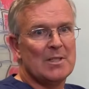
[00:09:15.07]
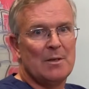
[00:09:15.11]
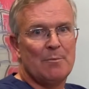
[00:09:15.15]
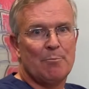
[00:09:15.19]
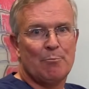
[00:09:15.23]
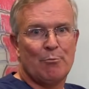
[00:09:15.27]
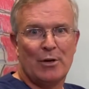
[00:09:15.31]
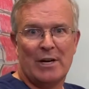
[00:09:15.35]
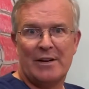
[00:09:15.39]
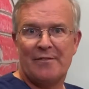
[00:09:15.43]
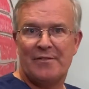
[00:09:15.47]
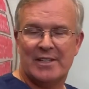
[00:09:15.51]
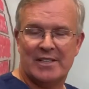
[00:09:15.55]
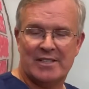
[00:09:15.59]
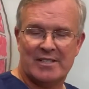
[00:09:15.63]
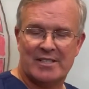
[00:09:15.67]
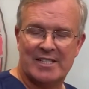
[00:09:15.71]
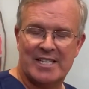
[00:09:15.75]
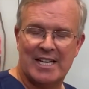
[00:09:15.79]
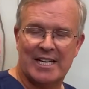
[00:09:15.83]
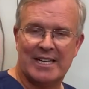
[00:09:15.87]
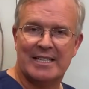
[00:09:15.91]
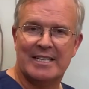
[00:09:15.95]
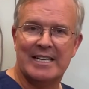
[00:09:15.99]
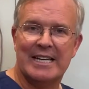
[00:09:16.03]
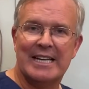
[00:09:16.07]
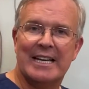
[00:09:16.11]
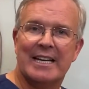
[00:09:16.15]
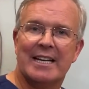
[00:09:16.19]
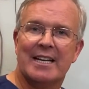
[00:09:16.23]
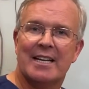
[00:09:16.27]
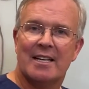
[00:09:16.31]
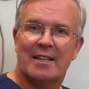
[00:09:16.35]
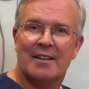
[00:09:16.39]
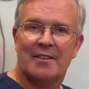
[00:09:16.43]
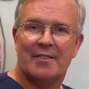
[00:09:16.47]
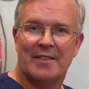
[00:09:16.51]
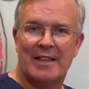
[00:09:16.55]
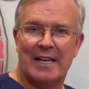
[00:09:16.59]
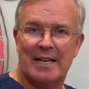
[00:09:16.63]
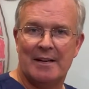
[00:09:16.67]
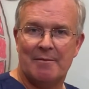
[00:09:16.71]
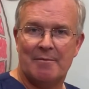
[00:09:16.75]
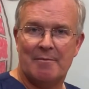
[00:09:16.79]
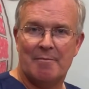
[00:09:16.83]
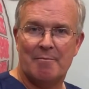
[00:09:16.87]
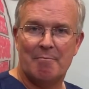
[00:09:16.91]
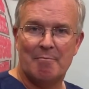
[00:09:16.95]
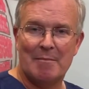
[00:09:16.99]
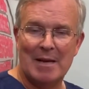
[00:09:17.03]
previous technique that
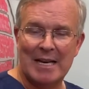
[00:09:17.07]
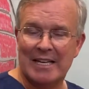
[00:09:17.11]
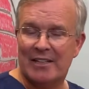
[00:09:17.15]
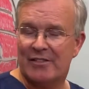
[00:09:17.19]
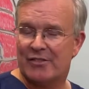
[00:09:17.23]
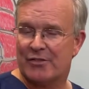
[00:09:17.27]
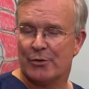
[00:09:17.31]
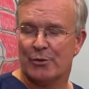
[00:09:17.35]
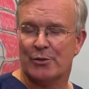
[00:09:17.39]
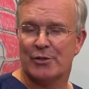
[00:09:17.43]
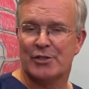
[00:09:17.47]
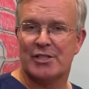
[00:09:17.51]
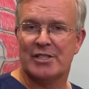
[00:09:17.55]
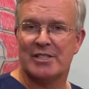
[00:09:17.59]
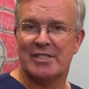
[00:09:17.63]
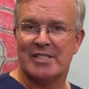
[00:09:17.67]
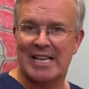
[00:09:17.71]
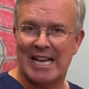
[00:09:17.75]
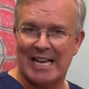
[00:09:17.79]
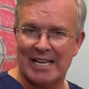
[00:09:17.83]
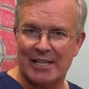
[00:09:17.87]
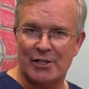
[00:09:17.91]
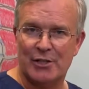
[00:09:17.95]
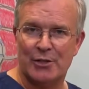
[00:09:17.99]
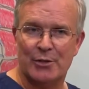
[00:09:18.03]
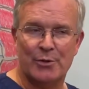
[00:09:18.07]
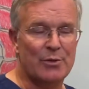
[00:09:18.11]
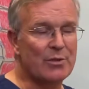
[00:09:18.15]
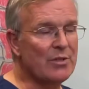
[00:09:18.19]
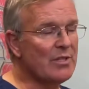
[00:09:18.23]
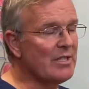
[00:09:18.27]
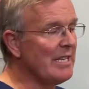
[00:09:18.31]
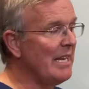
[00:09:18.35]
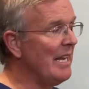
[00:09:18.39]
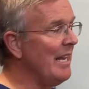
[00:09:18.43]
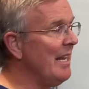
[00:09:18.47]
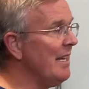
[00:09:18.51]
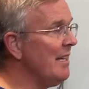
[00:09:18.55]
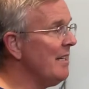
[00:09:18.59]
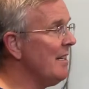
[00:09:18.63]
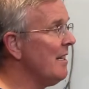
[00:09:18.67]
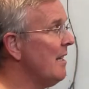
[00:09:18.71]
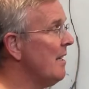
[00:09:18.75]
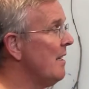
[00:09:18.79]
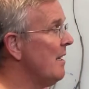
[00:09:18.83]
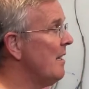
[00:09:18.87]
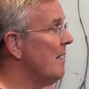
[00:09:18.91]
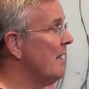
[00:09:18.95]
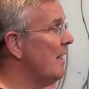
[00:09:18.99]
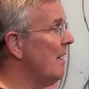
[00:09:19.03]
many surgeons had used, and
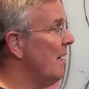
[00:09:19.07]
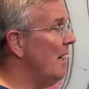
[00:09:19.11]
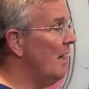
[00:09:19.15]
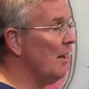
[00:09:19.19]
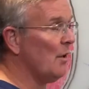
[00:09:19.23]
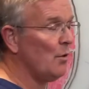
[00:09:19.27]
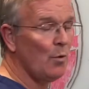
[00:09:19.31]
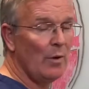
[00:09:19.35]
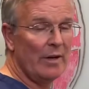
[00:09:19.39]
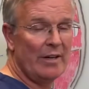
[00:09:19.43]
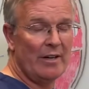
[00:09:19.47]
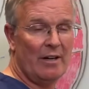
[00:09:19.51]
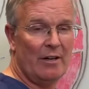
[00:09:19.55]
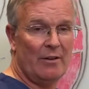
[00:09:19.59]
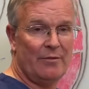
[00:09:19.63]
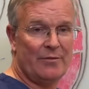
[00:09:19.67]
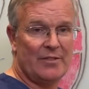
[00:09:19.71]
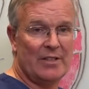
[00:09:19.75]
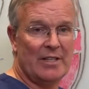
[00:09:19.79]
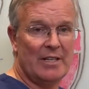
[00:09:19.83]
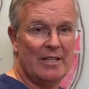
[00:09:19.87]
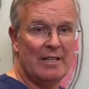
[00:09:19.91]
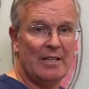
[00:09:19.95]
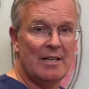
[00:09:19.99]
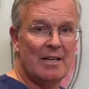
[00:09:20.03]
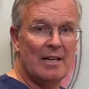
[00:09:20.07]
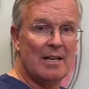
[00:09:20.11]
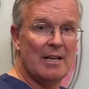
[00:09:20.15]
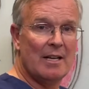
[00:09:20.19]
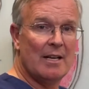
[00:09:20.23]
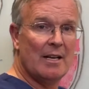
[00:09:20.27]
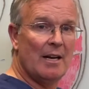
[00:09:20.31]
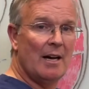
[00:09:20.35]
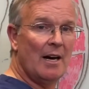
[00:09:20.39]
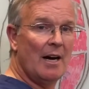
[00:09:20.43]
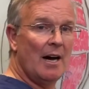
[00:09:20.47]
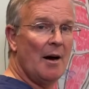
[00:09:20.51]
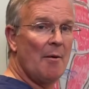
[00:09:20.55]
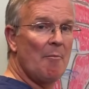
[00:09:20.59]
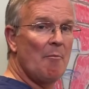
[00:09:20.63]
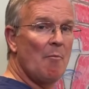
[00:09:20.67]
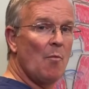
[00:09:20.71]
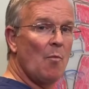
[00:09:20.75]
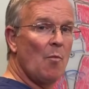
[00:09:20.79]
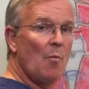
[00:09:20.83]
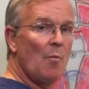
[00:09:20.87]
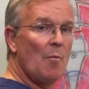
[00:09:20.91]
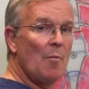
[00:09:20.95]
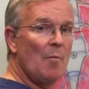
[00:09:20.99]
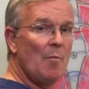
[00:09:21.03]
quite often
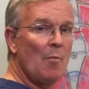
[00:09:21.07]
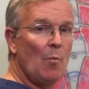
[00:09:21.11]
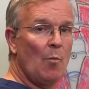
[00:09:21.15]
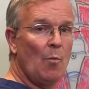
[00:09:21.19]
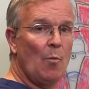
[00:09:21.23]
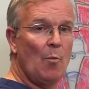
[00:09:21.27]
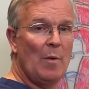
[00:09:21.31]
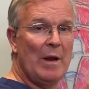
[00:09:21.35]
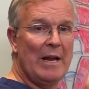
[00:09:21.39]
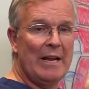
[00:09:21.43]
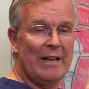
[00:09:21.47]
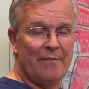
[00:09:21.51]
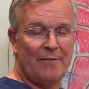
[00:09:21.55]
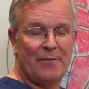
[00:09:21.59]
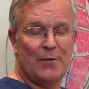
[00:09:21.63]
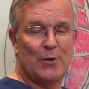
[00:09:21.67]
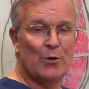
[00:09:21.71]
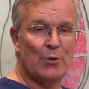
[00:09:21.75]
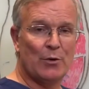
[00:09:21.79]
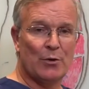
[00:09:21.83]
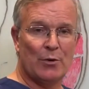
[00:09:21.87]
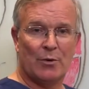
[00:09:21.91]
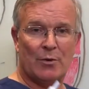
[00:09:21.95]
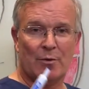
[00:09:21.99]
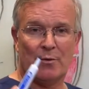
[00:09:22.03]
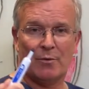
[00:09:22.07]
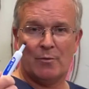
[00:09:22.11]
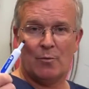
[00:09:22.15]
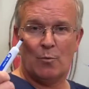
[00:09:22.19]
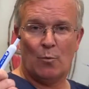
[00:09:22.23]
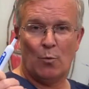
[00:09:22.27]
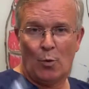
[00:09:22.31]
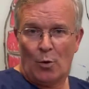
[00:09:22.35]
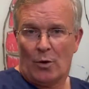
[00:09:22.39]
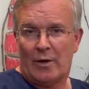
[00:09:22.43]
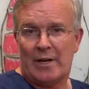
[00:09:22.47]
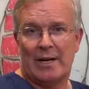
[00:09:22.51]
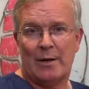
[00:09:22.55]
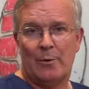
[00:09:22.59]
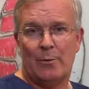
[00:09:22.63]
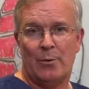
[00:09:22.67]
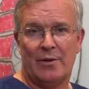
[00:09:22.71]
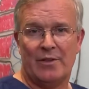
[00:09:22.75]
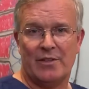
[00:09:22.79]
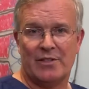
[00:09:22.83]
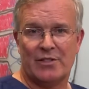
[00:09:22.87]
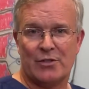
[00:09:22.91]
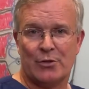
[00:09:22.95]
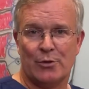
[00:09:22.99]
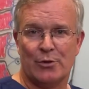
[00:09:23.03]
if you're working
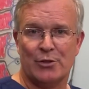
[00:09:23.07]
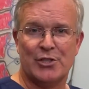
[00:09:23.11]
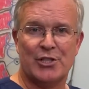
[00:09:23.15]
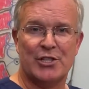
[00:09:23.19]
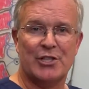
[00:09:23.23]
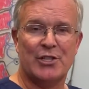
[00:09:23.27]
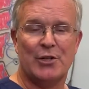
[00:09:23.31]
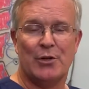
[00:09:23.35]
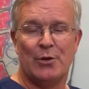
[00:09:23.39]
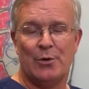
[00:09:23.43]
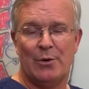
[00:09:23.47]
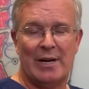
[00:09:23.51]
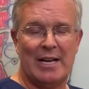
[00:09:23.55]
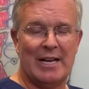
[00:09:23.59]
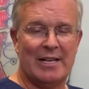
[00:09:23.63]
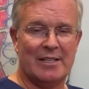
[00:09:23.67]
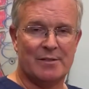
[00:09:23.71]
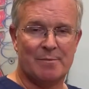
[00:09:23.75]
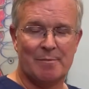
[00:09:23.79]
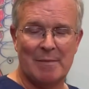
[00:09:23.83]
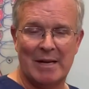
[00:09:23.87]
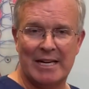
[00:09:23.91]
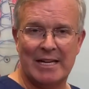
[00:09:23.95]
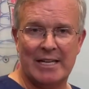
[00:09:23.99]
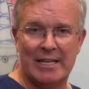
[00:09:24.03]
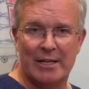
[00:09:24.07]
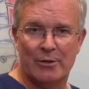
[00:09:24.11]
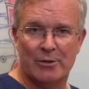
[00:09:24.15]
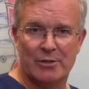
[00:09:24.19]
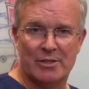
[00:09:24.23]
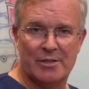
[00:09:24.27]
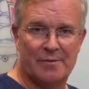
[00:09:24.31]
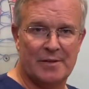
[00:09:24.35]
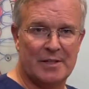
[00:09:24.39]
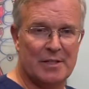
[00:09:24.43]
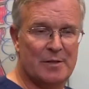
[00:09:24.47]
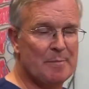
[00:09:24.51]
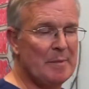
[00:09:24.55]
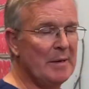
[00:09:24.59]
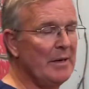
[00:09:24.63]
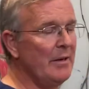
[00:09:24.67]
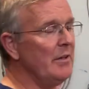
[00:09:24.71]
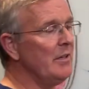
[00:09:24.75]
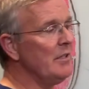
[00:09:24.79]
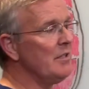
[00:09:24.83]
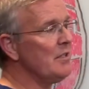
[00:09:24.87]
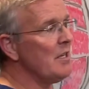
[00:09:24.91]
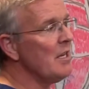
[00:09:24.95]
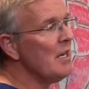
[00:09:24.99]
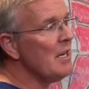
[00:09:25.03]
with a surgeon who has many years of
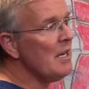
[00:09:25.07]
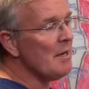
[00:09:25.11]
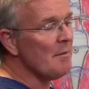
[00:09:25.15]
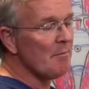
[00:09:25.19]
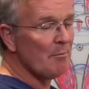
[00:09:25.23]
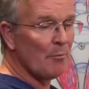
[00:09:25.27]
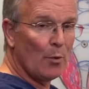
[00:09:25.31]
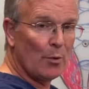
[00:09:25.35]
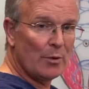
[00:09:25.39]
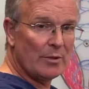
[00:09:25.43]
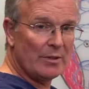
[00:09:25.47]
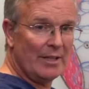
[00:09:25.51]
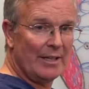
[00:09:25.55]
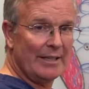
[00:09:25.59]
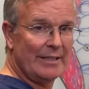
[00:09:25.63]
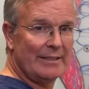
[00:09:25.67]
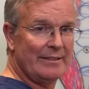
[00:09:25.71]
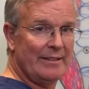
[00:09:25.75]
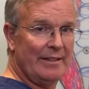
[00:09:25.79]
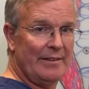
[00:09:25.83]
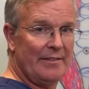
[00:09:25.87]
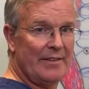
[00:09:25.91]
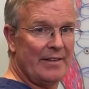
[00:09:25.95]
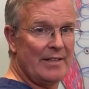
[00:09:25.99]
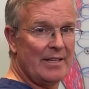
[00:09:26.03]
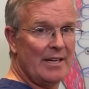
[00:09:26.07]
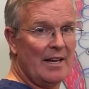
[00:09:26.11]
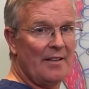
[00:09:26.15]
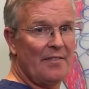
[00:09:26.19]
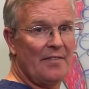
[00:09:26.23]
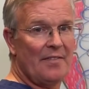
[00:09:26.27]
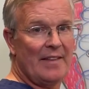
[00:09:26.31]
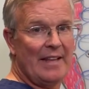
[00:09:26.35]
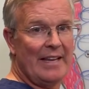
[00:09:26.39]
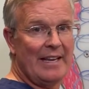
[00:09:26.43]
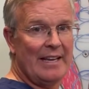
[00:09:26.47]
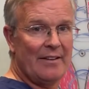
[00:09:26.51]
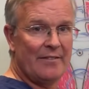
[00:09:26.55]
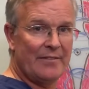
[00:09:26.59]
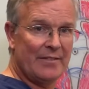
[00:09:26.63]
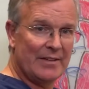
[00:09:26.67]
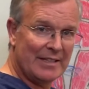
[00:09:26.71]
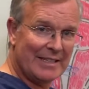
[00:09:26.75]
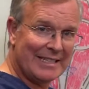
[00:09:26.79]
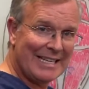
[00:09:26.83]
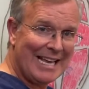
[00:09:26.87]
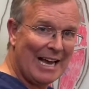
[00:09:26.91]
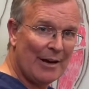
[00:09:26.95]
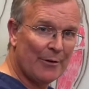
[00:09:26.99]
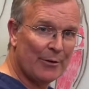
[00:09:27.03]
experience, more likely than not they have
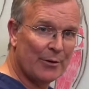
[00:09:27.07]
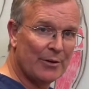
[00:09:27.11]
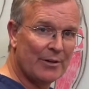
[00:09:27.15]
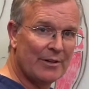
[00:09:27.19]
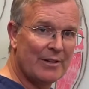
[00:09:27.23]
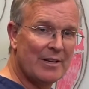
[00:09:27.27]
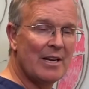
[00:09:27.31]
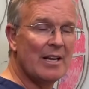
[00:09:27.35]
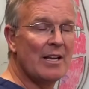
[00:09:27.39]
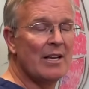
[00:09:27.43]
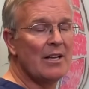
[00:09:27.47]
encountered